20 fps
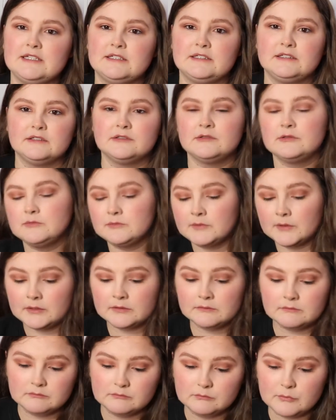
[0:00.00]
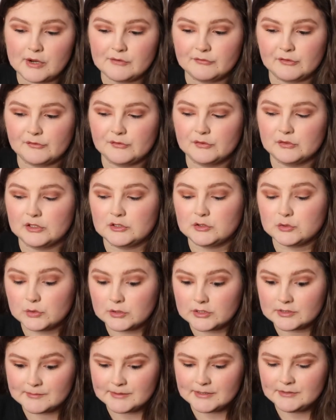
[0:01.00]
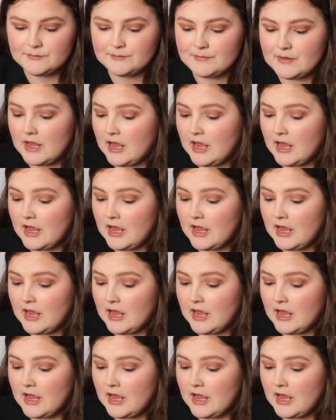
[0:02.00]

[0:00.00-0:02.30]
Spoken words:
and whatever I feel like talking about.